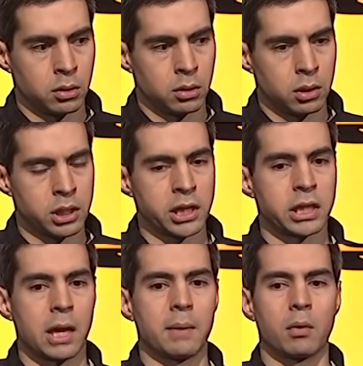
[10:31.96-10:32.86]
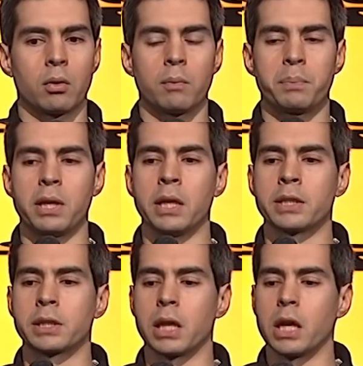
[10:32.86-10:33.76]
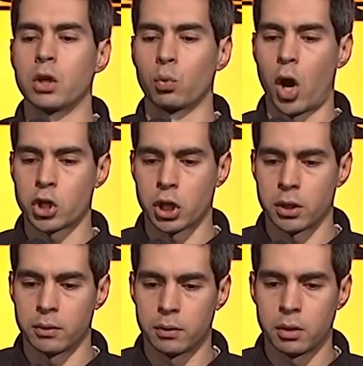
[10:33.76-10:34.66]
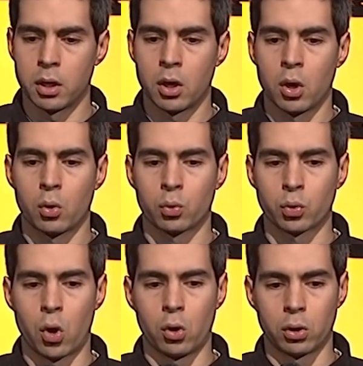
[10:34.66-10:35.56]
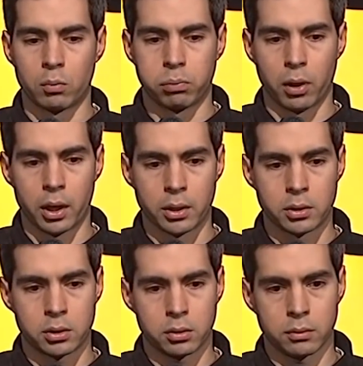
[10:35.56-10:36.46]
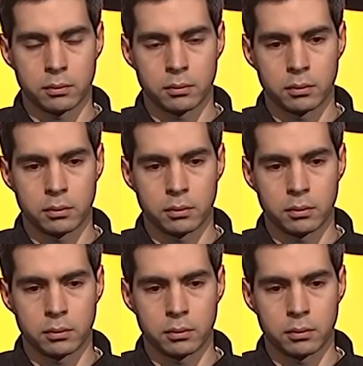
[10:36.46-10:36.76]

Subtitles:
is how I say penis in Russian. Rollerblades. This